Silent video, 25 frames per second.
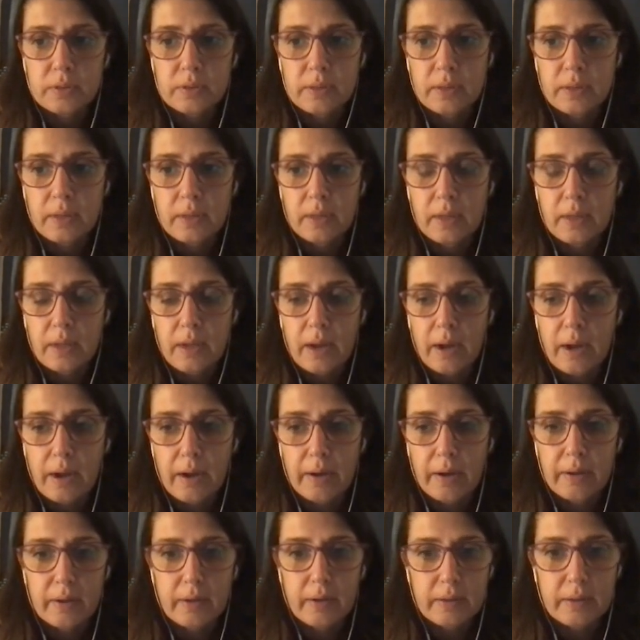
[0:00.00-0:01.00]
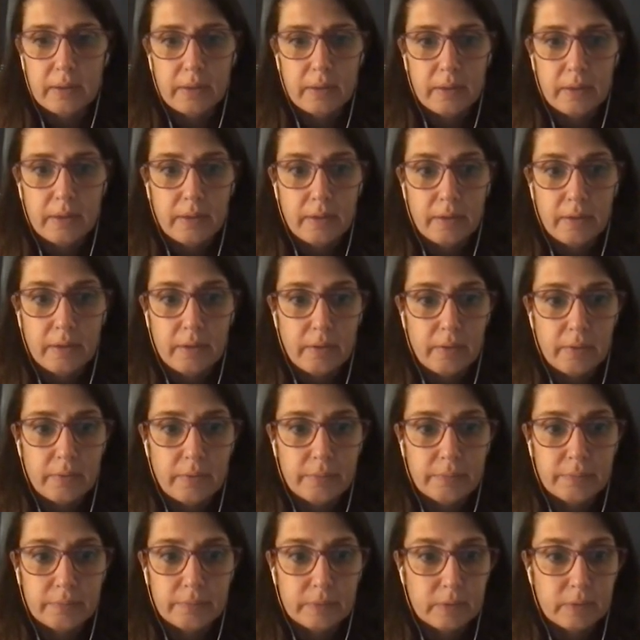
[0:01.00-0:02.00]
are
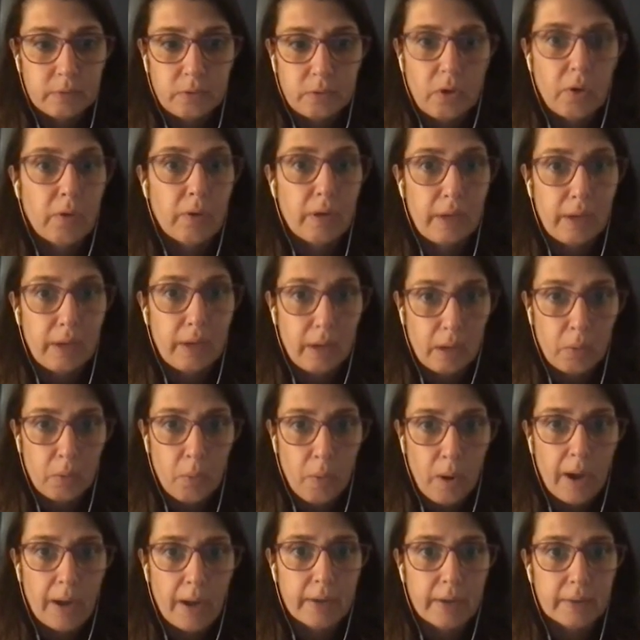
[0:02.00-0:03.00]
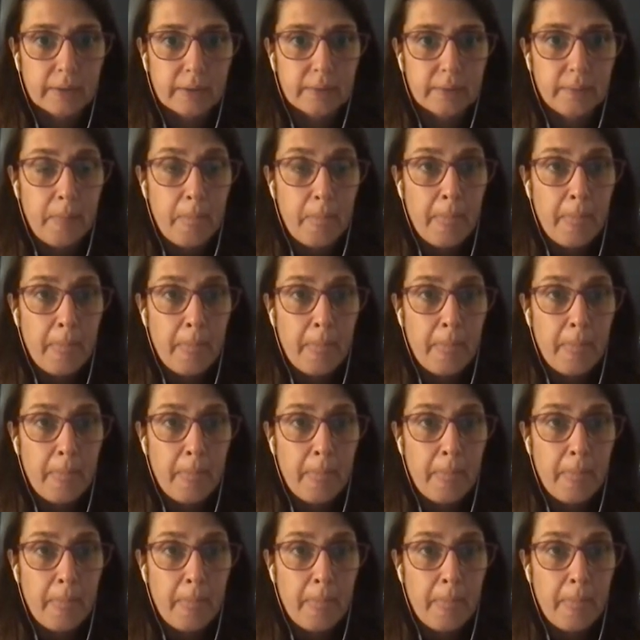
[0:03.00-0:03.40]
strongly required.